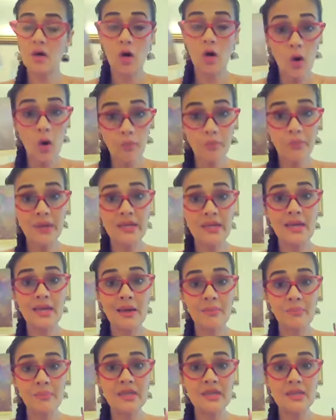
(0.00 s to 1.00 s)
Hope and
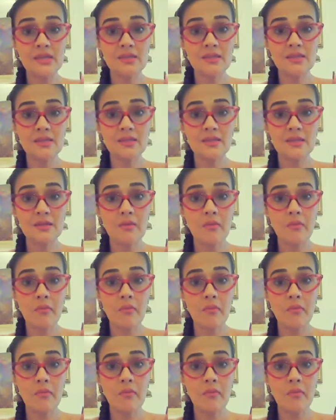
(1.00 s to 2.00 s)
happiness.
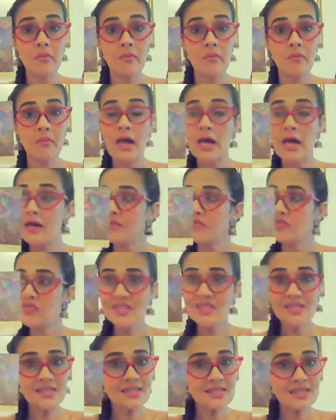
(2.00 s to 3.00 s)

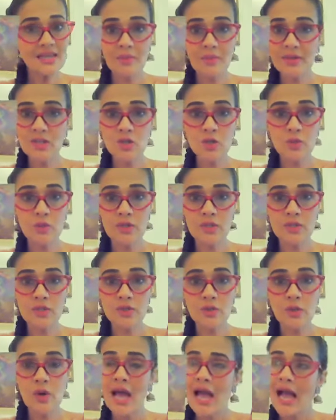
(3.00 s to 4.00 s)
This is coming
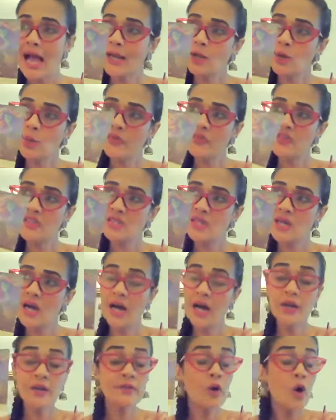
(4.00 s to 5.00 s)
towards you. And when this
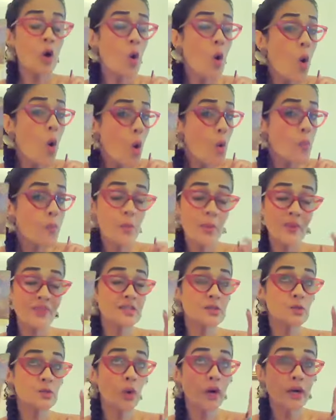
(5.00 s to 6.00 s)
card of hope,
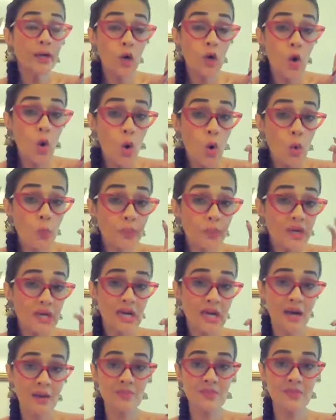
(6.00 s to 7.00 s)
when this word hope
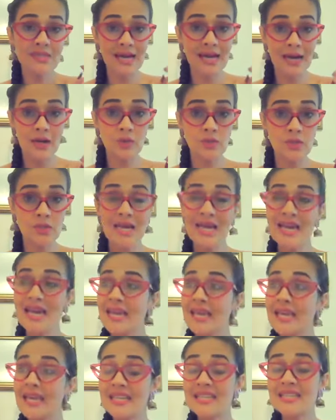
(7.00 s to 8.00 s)
comes out,
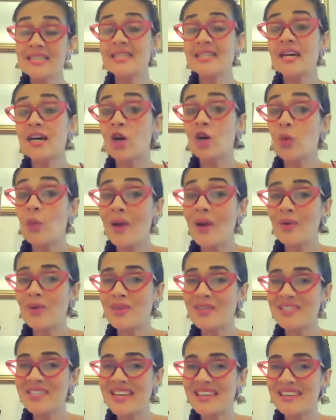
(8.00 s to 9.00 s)
it is the
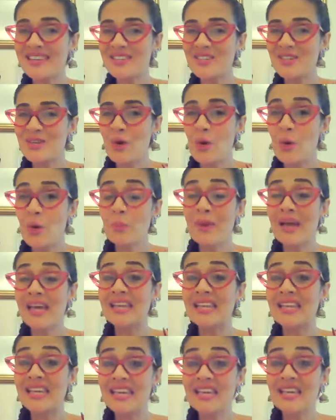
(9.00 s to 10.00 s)
Aquarius energy, hope
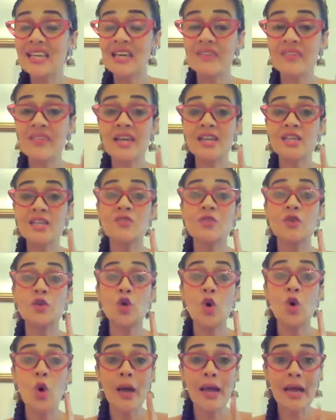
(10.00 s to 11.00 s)
and healing. That is for
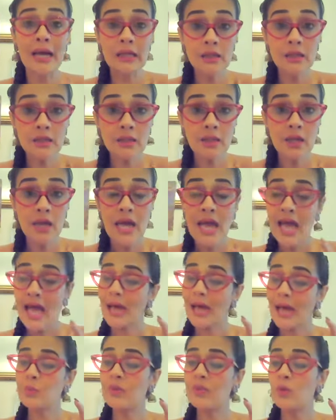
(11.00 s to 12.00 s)
your health.
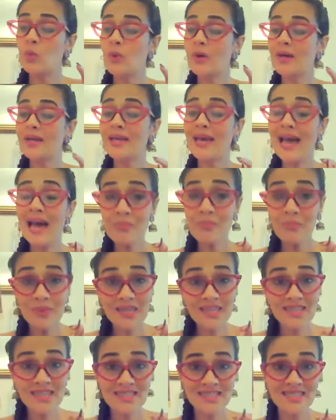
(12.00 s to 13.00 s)
And when the word
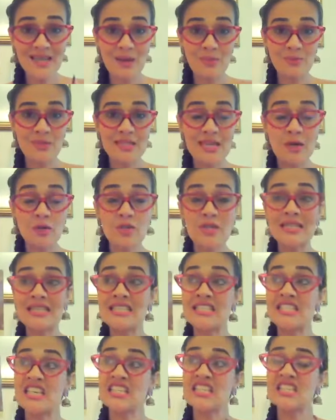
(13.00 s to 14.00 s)
happiness comes out,
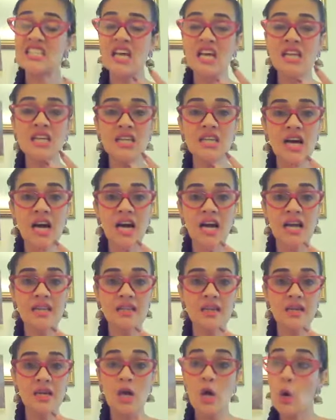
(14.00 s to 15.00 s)
it is the Sun
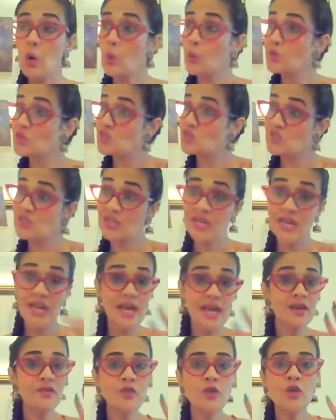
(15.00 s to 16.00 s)
card, which is
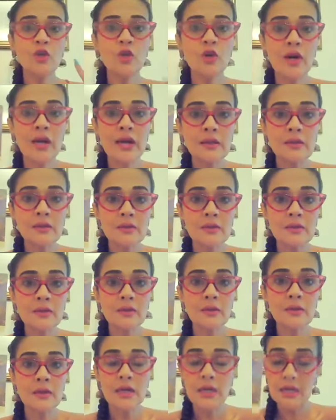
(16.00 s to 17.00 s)
again for your health.
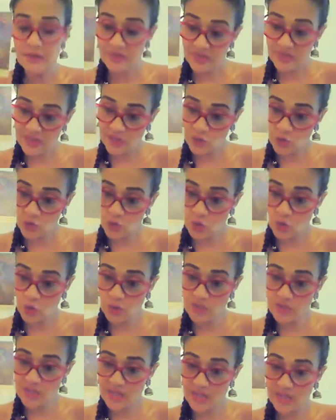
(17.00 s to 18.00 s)
There's
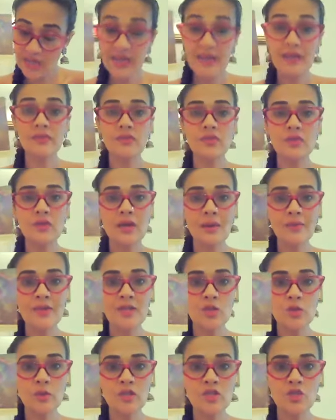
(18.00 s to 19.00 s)
good health
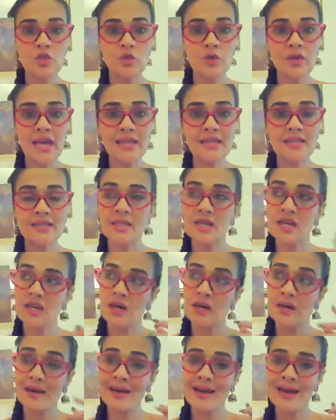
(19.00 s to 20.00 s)
coming towards you.
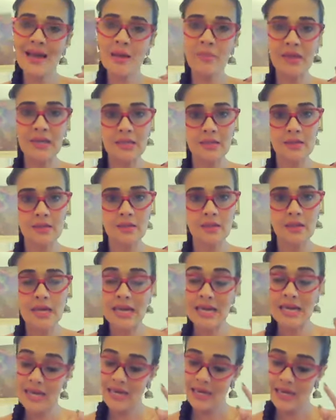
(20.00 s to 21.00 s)
Cancer, grab it.
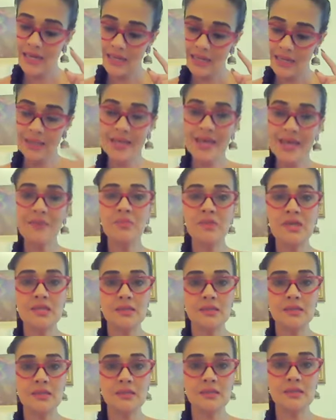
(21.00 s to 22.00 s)
Claim
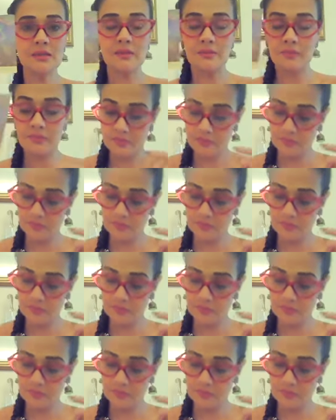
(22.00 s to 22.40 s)
this.